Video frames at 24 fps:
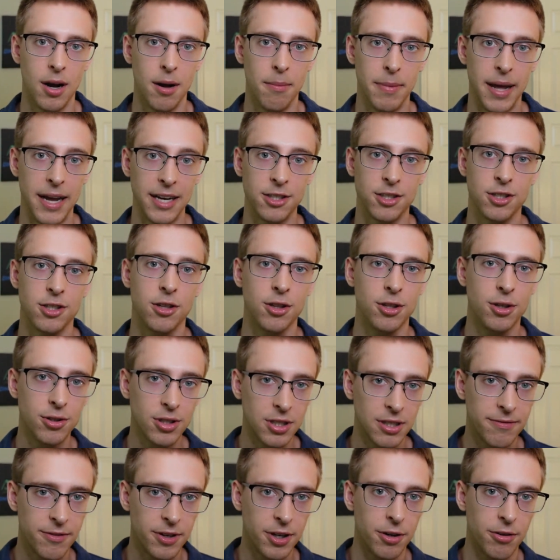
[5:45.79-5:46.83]

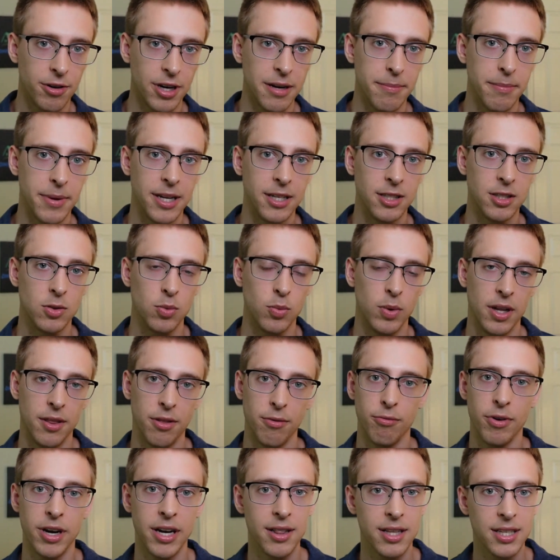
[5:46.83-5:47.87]
exclusive agreements with
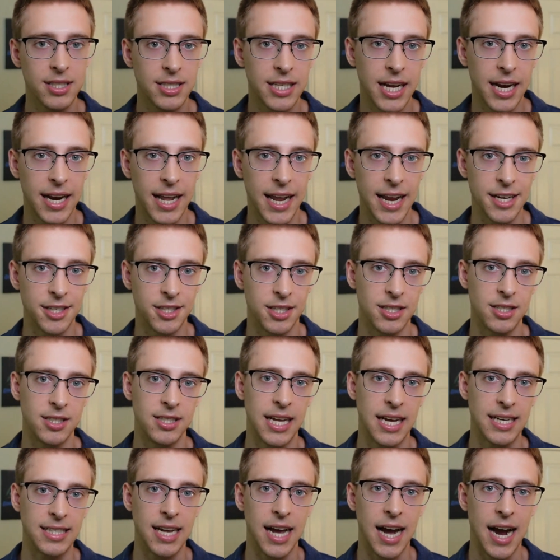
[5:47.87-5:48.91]
real estate agents
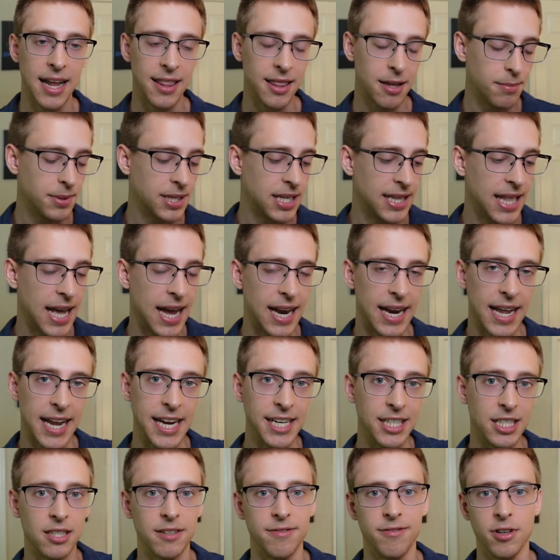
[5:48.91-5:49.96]
that tie them to that
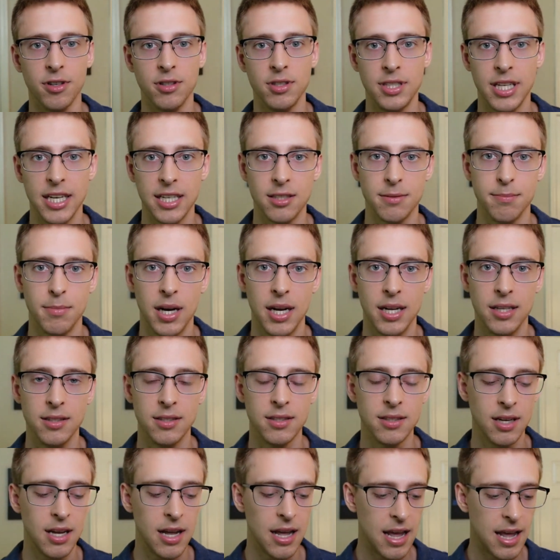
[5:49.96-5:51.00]
agent for 6 months.